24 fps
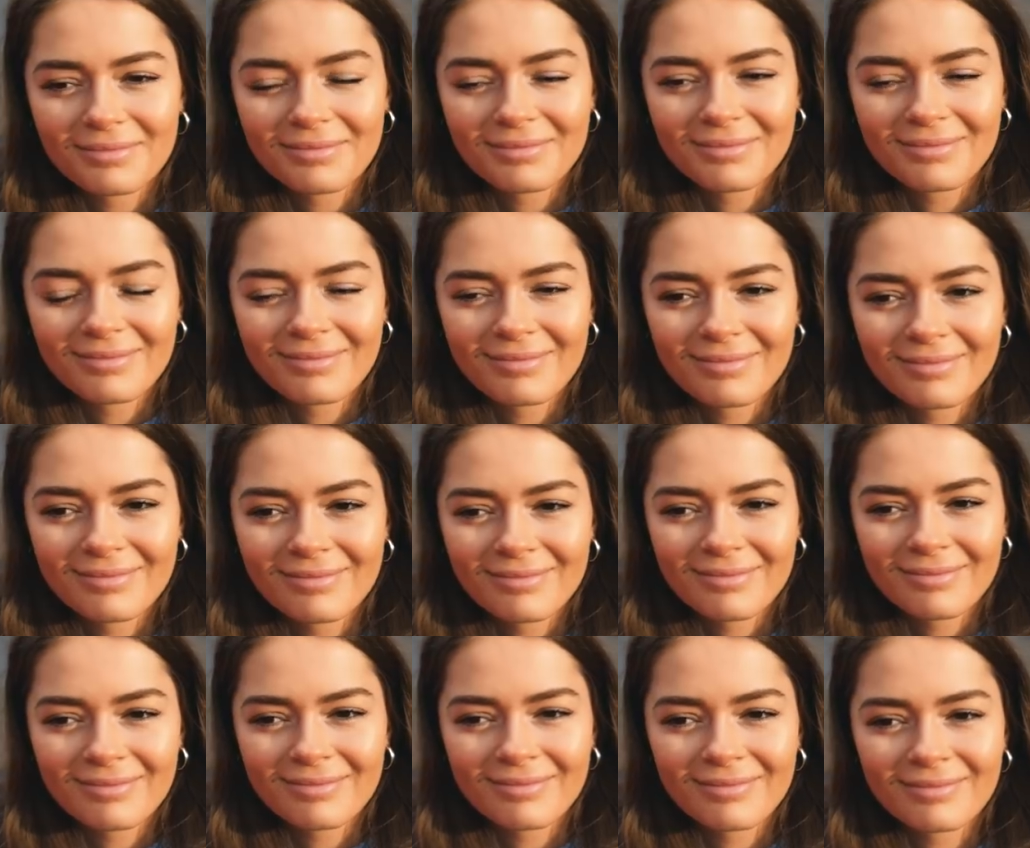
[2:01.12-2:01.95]

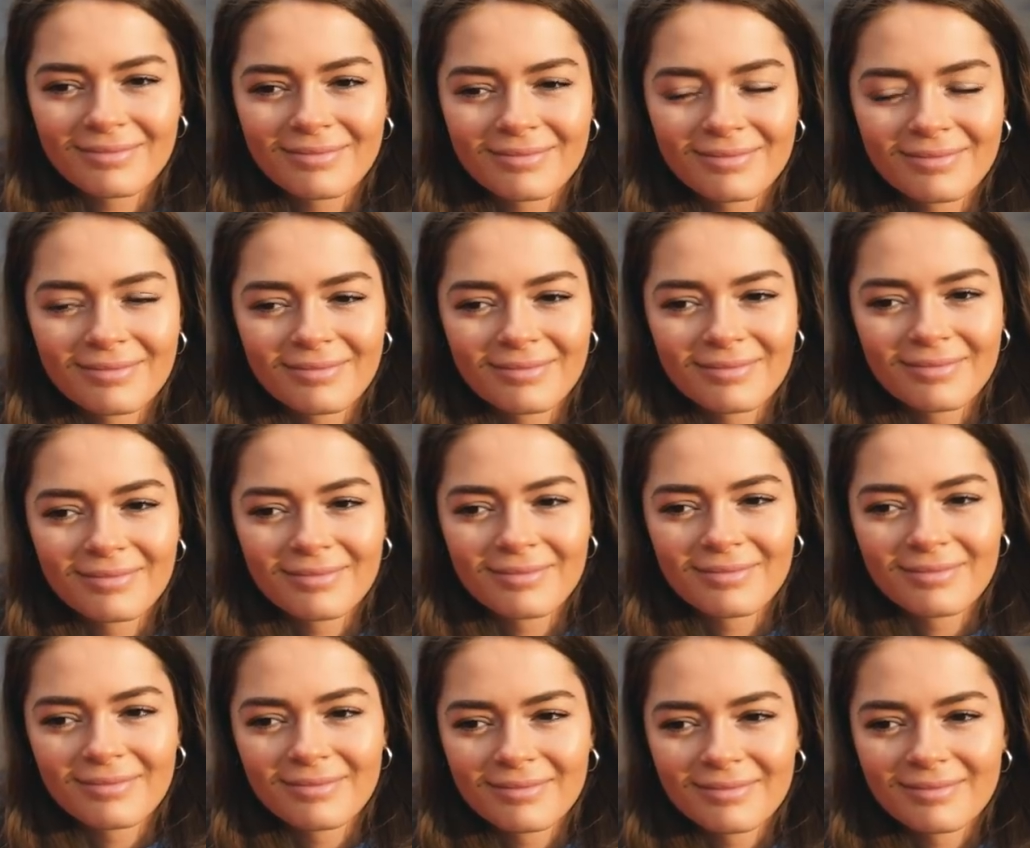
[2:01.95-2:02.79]

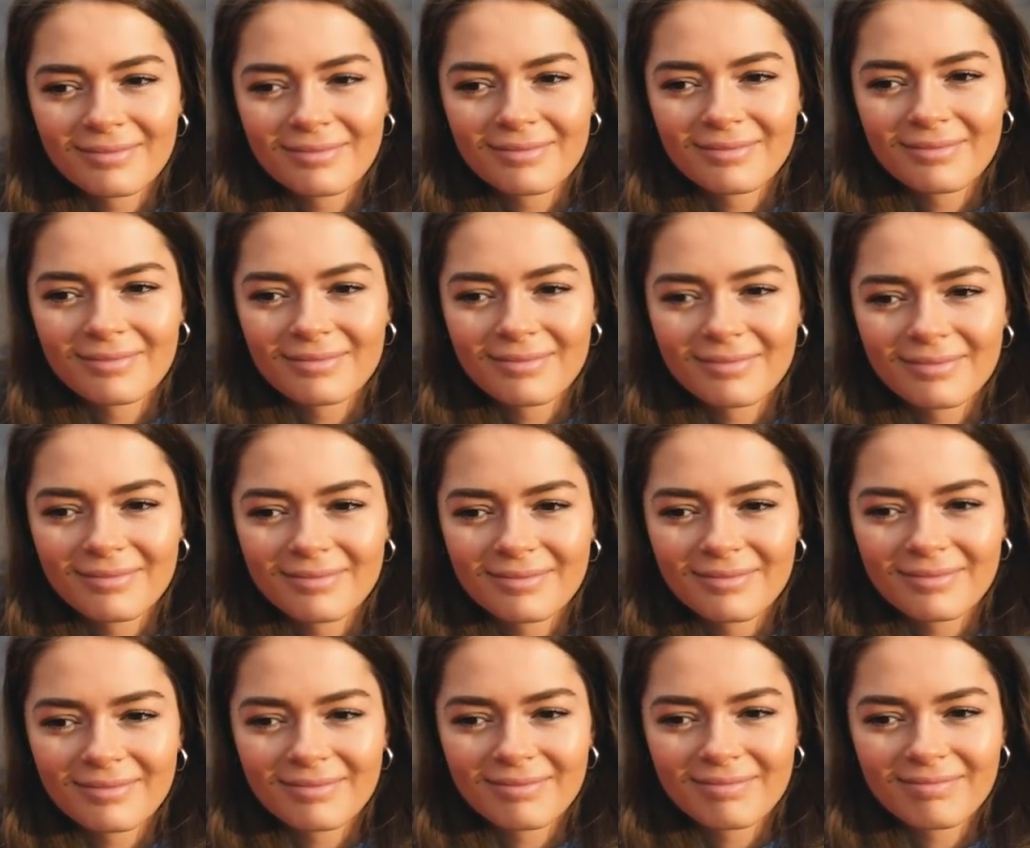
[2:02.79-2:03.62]

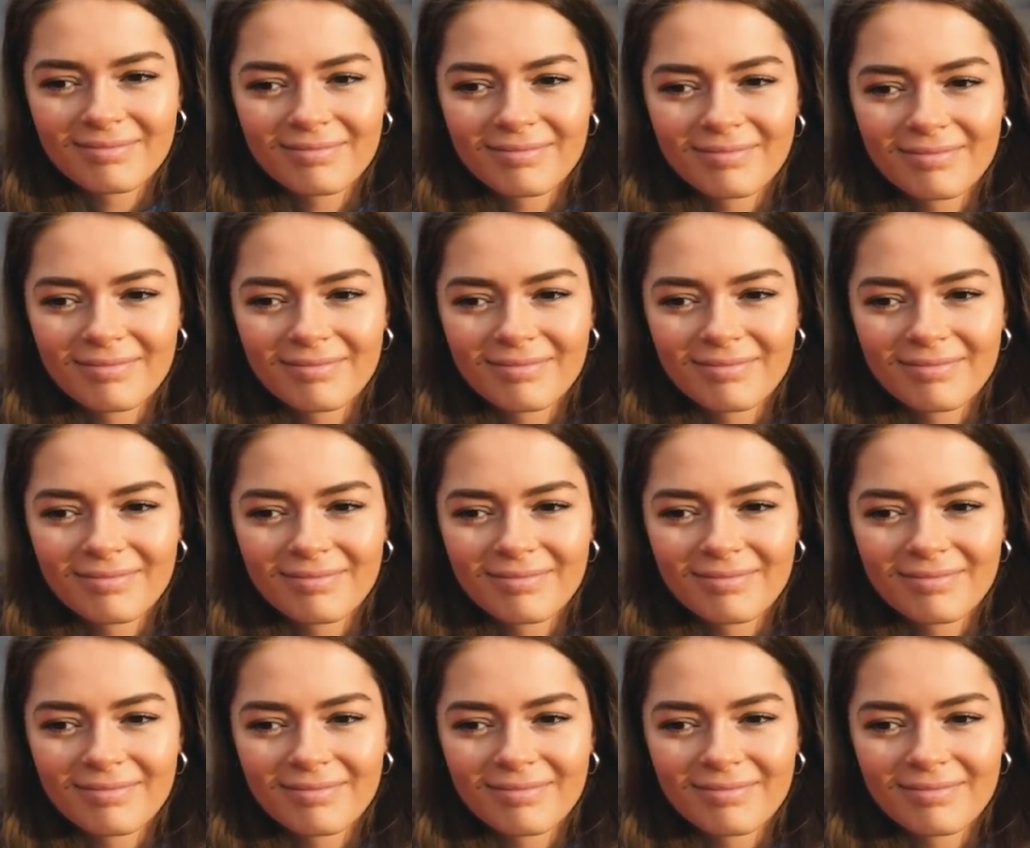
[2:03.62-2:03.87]
(not speaking)